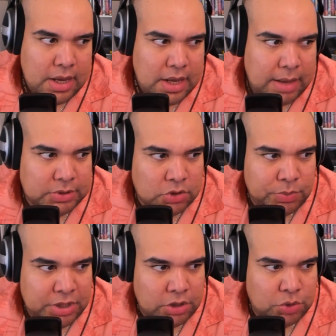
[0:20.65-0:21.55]
And episodes will
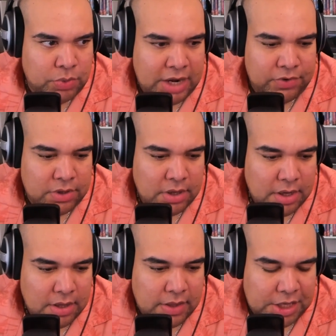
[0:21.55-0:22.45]
be here to whenever
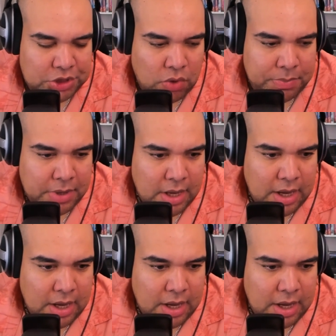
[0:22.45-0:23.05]
they show up.